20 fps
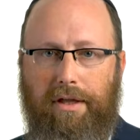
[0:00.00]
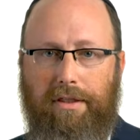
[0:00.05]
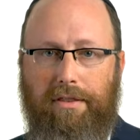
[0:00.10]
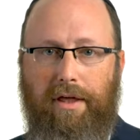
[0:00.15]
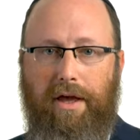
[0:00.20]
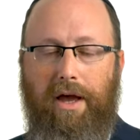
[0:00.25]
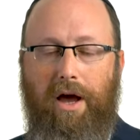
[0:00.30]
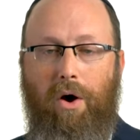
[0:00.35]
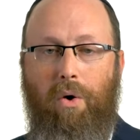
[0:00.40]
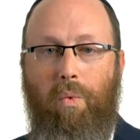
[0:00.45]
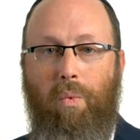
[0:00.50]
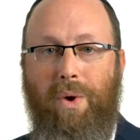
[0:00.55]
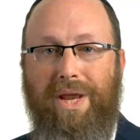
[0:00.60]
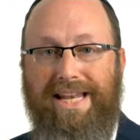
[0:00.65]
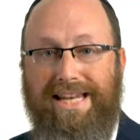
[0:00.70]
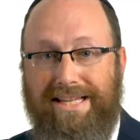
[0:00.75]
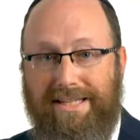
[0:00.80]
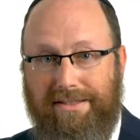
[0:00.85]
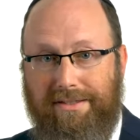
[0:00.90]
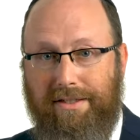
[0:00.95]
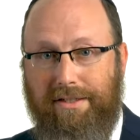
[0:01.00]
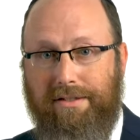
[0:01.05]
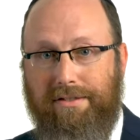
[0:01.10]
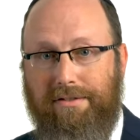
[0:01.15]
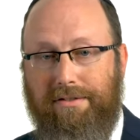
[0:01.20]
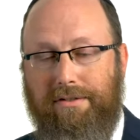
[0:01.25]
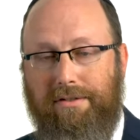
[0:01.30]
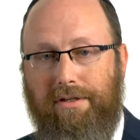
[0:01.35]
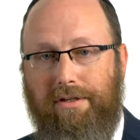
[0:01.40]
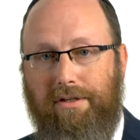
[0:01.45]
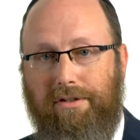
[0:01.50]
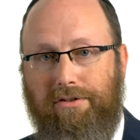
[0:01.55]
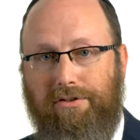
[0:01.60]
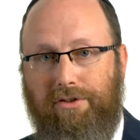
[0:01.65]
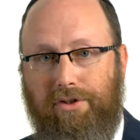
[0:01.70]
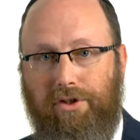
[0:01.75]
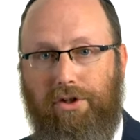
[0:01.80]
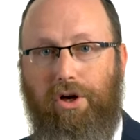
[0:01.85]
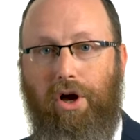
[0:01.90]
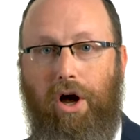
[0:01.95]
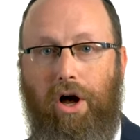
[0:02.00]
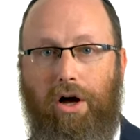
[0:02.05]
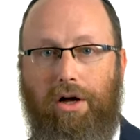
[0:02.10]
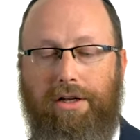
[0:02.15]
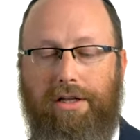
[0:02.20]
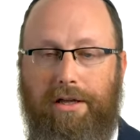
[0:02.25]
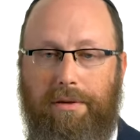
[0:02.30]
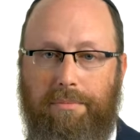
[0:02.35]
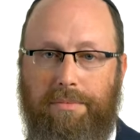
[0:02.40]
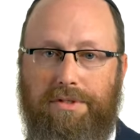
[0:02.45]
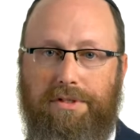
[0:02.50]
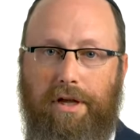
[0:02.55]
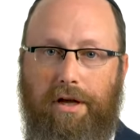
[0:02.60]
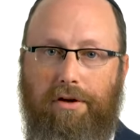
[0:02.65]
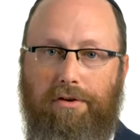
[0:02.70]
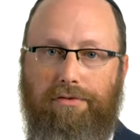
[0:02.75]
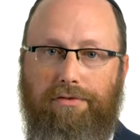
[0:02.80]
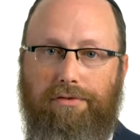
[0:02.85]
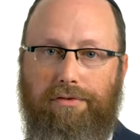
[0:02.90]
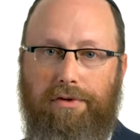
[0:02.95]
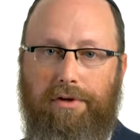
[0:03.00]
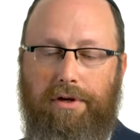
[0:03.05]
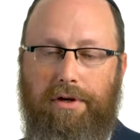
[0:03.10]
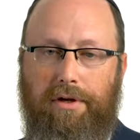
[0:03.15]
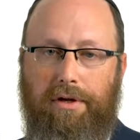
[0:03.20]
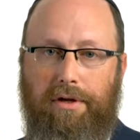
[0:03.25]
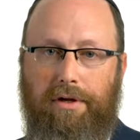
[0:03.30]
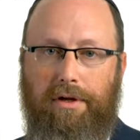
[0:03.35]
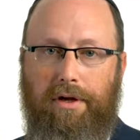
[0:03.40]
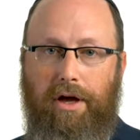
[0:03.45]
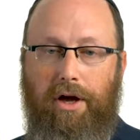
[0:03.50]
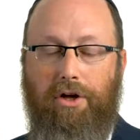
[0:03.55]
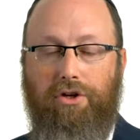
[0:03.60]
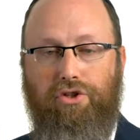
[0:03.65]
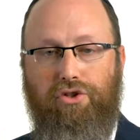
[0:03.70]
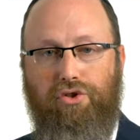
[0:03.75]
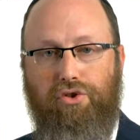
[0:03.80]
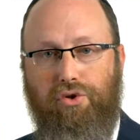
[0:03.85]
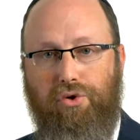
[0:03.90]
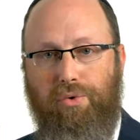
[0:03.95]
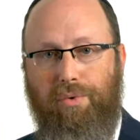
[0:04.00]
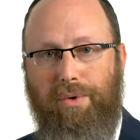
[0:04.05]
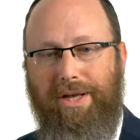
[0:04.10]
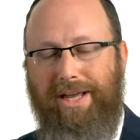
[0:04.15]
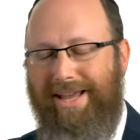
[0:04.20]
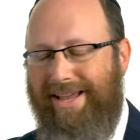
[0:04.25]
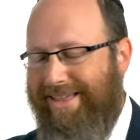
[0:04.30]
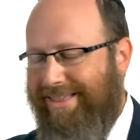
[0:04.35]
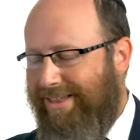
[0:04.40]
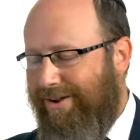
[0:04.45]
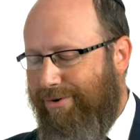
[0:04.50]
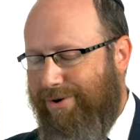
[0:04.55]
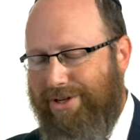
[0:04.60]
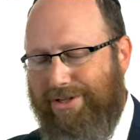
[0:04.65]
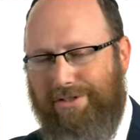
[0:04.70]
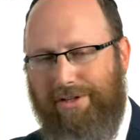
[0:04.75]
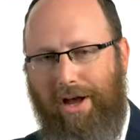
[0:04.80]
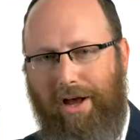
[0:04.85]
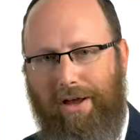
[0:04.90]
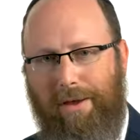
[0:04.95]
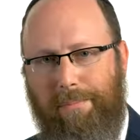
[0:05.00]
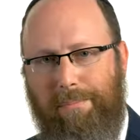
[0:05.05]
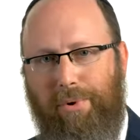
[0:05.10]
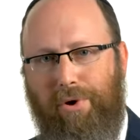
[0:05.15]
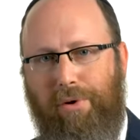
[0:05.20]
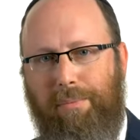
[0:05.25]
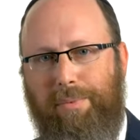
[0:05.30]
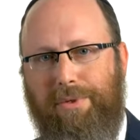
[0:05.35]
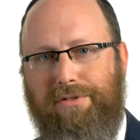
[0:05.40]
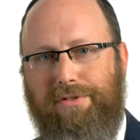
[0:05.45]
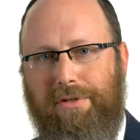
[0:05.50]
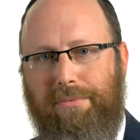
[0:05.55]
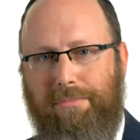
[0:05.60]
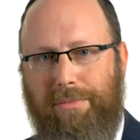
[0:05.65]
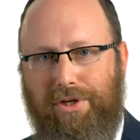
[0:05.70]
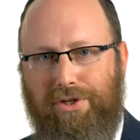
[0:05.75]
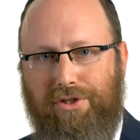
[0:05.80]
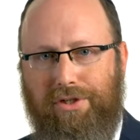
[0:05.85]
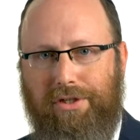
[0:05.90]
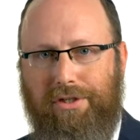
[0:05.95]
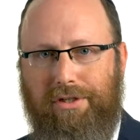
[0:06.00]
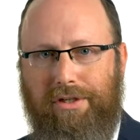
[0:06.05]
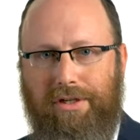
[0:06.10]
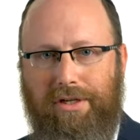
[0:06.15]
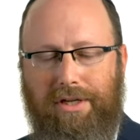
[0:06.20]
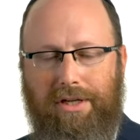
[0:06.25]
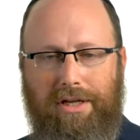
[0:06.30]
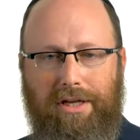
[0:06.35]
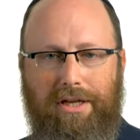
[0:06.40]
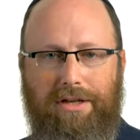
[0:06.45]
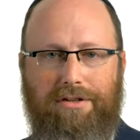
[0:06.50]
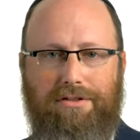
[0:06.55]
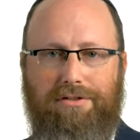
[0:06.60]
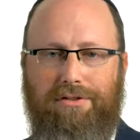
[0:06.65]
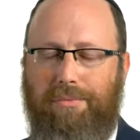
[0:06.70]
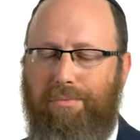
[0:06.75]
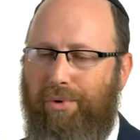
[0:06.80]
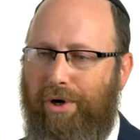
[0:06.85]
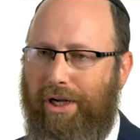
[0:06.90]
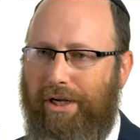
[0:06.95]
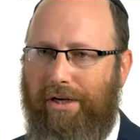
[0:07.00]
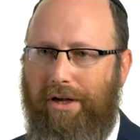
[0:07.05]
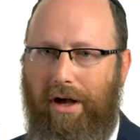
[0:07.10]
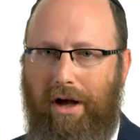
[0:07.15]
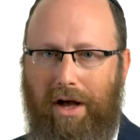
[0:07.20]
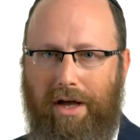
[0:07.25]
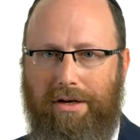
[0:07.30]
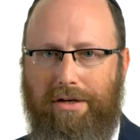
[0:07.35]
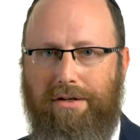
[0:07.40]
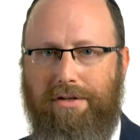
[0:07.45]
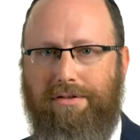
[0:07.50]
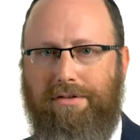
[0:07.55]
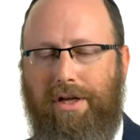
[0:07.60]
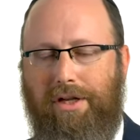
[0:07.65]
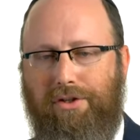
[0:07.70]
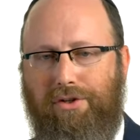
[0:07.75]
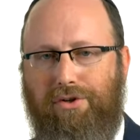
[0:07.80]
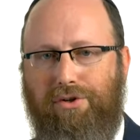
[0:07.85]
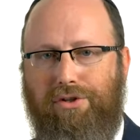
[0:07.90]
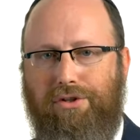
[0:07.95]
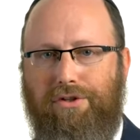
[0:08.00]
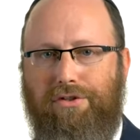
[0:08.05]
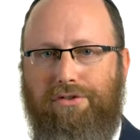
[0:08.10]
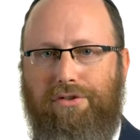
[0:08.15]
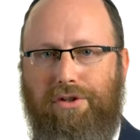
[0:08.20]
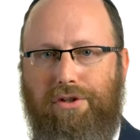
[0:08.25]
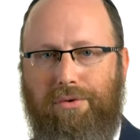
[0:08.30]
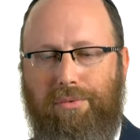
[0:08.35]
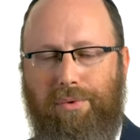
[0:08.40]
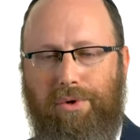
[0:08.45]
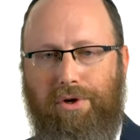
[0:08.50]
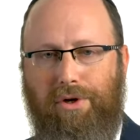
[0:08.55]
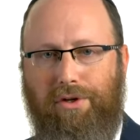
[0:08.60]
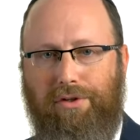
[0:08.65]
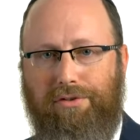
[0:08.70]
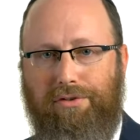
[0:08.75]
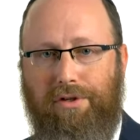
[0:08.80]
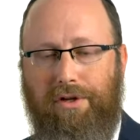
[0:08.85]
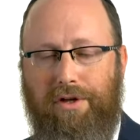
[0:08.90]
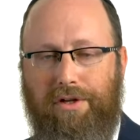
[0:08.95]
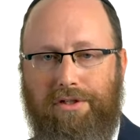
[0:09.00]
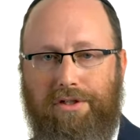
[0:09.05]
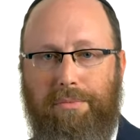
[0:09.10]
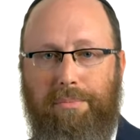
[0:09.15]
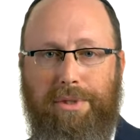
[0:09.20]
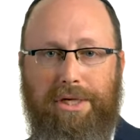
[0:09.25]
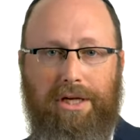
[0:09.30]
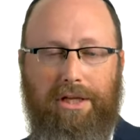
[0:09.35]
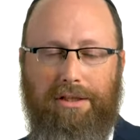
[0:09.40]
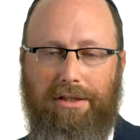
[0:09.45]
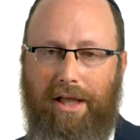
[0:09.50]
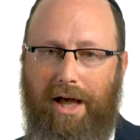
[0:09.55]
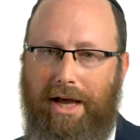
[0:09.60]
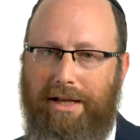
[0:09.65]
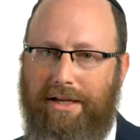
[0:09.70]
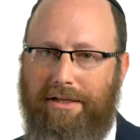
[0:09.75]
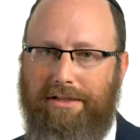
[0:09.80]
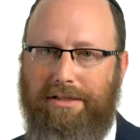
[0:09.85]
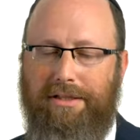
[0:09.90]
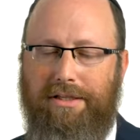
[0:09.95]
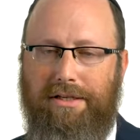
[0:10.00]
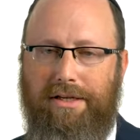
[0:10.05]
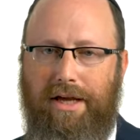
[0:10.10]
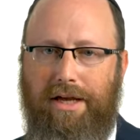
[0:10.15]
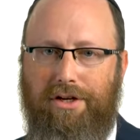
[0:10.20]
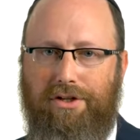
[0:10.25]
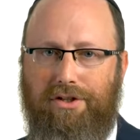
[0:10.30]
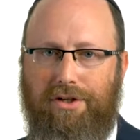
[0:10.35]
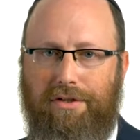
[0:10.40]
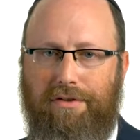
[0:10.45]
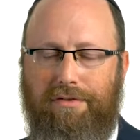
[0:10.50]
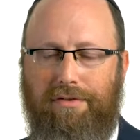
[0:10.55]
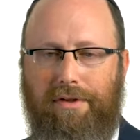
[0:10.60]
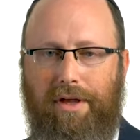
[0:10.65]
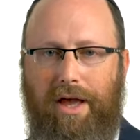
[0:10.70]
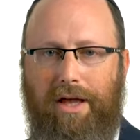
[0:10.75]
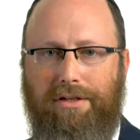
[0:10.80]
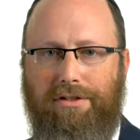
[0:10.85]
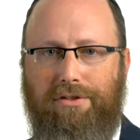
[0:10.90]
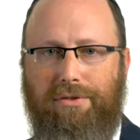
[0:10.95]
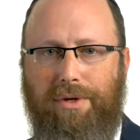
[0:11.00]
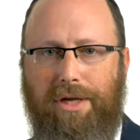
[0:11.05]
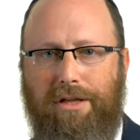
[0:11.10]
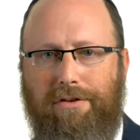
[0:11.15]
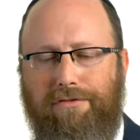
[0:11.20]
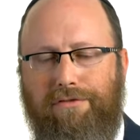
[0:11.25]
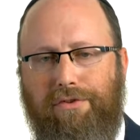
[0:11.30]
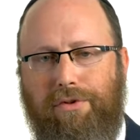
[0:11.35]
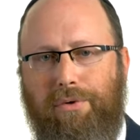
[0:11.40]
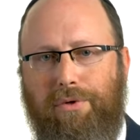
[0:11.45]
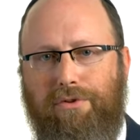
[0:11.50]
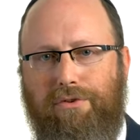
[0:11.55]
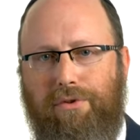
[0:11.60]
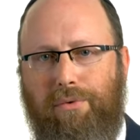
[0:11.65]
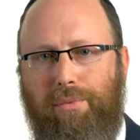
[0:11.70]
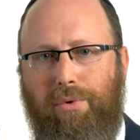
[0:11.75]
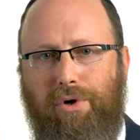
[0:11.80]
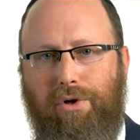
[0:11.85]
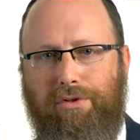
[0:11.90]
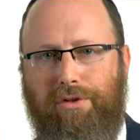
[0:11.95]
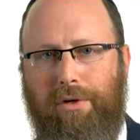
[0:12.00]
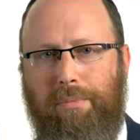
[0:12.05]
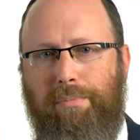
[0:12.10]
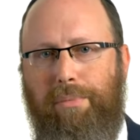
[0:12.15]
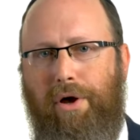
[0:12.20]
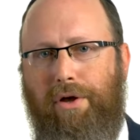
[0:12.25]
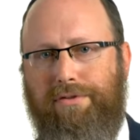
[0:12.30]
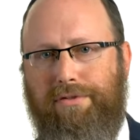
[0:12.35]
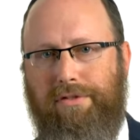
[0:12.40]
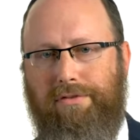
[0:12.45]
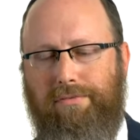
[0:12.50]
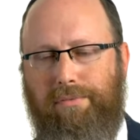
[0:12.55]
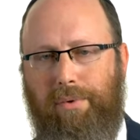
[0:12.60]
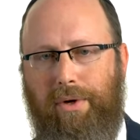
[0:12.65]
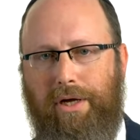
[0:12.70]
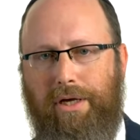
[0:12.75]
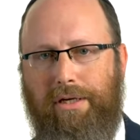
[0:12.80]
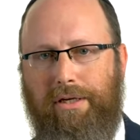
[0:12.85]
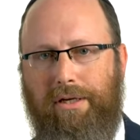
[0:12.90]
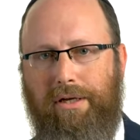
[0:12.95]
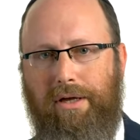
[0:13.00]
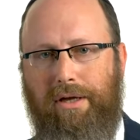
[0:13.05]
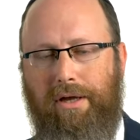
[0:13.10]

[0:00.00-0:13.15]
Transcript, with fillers: They are witnesses to God Himself. A Jew, their entire purpose and mission is to bring kindness and goodness to the world, to be a light unto the nations, and to influence the world in a positive way.